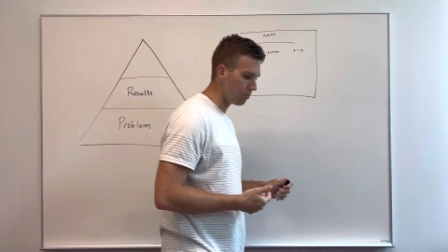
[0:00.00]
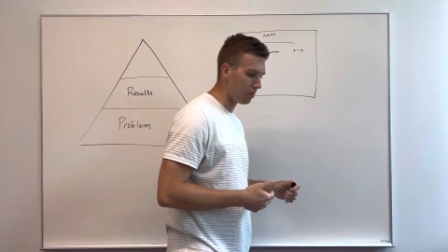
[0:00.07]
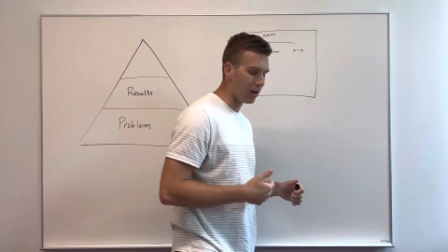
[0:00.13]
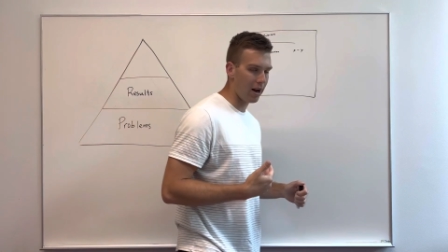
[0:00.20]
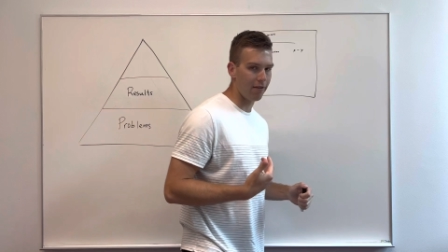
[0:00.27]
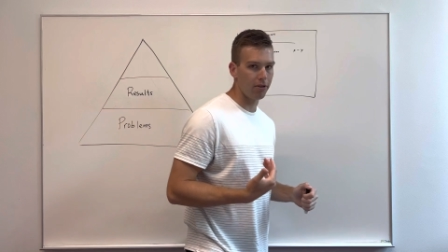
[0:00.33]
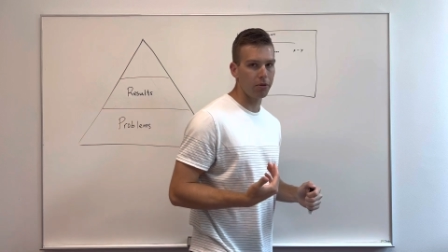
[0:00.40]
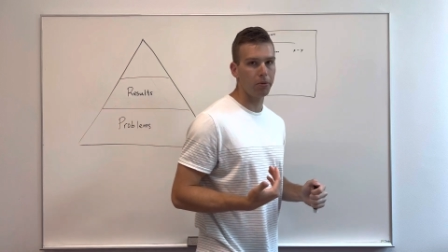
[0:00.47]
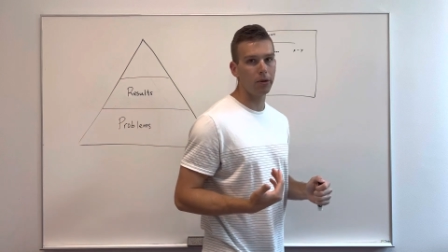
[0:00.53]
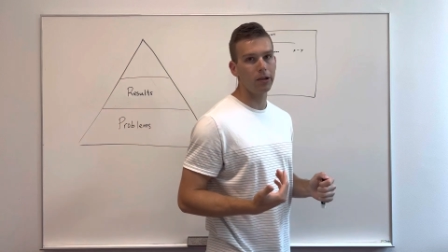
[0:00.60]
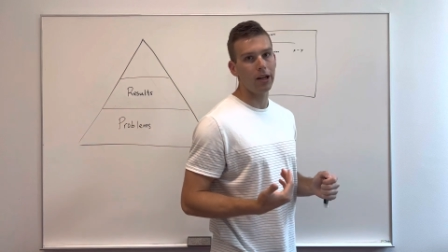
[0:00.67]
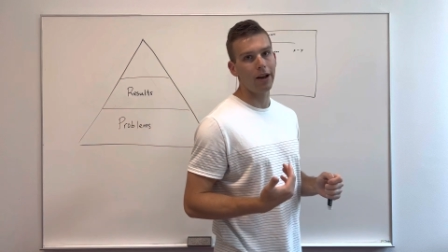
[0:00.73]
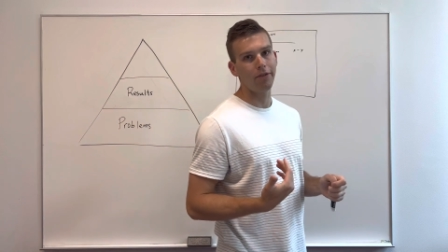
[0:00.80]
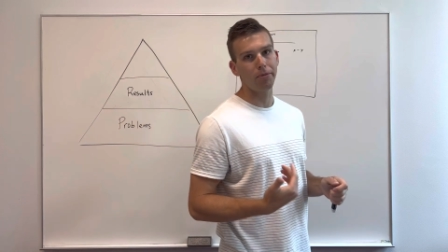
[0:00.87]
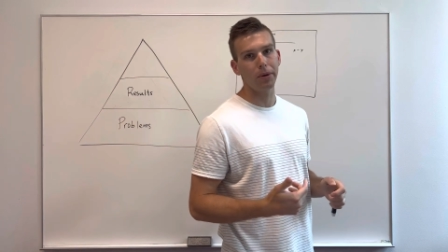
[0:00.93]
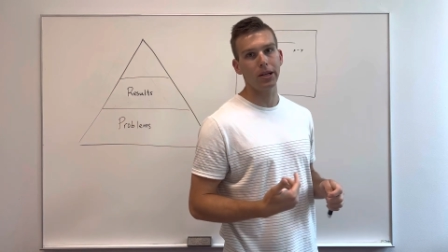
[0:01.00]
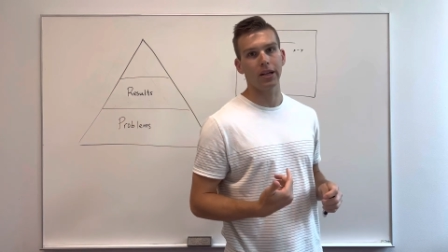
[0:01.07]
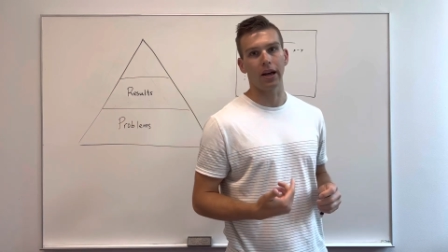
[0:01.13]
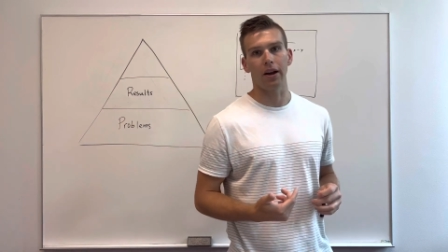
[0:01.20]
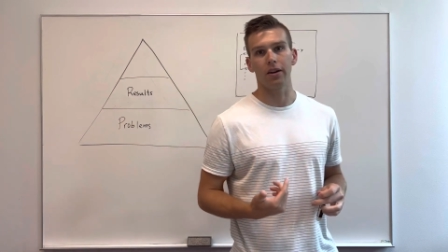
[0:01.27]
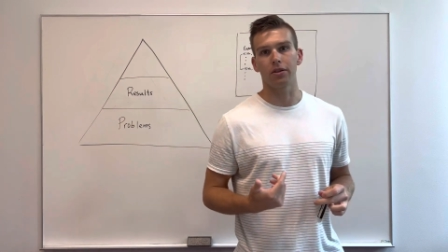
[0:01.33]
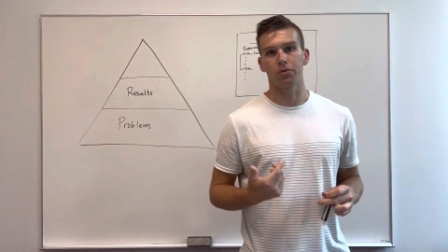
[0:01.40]
but everybody
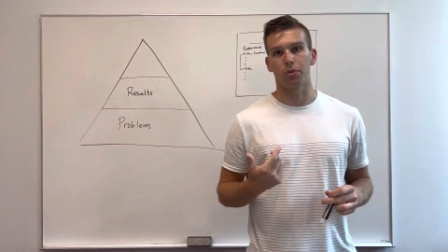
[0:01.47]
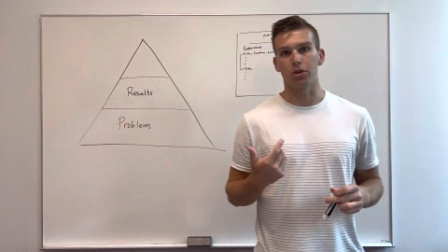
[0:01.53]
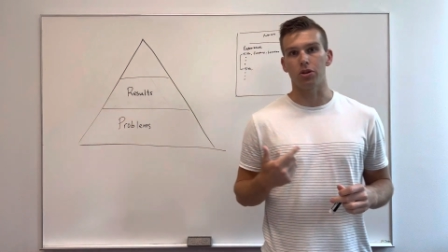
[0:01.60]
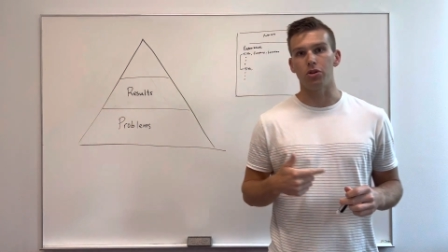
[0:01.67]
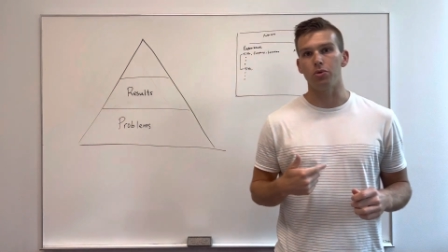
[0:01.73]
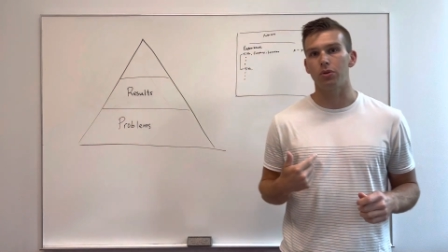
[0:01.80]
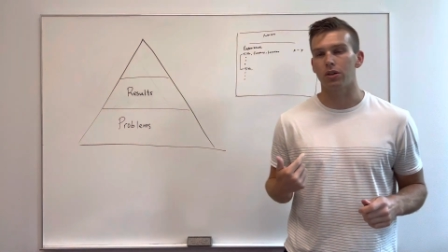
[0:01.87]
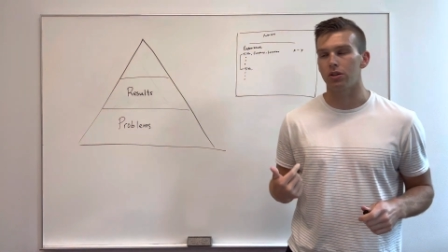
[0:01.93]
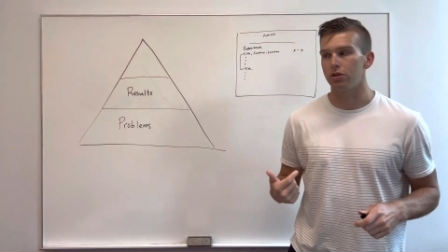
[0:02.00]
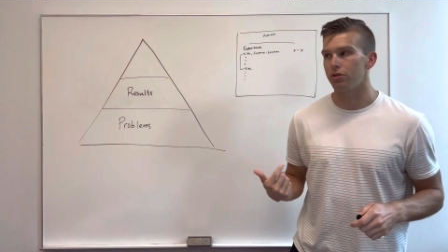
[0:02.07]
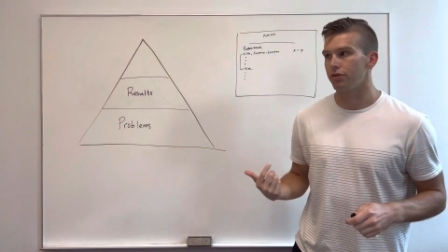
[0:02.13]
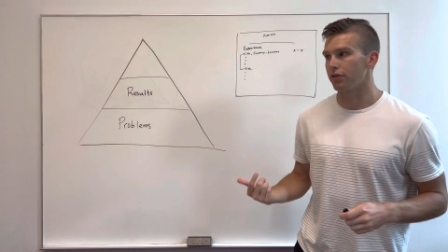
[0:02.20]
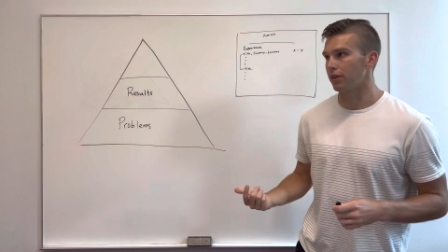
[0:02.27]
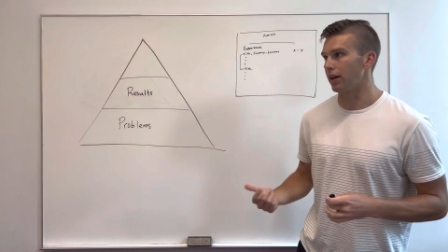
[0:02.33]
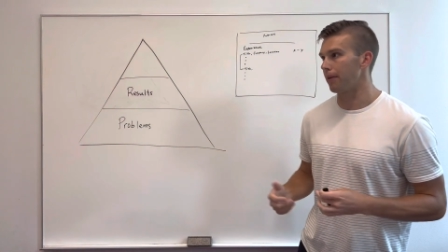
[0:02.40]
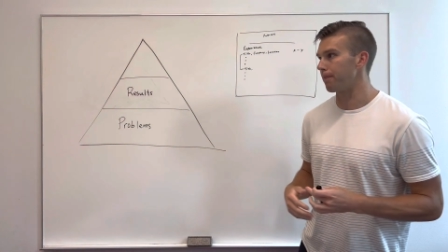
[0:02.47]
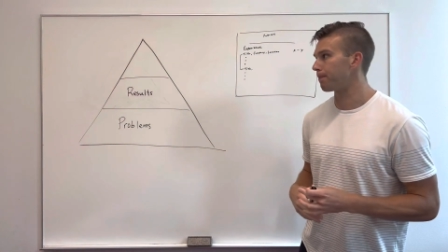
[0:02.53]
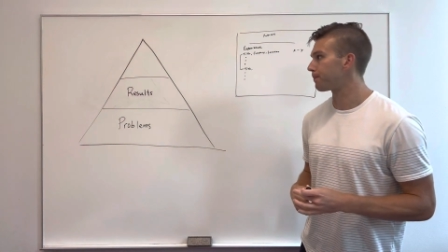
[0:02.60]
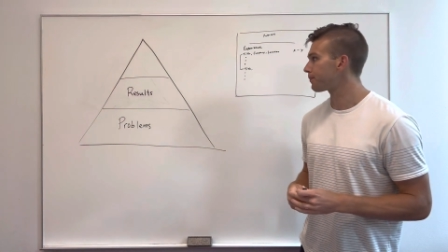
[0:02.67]
cares what you can do for them.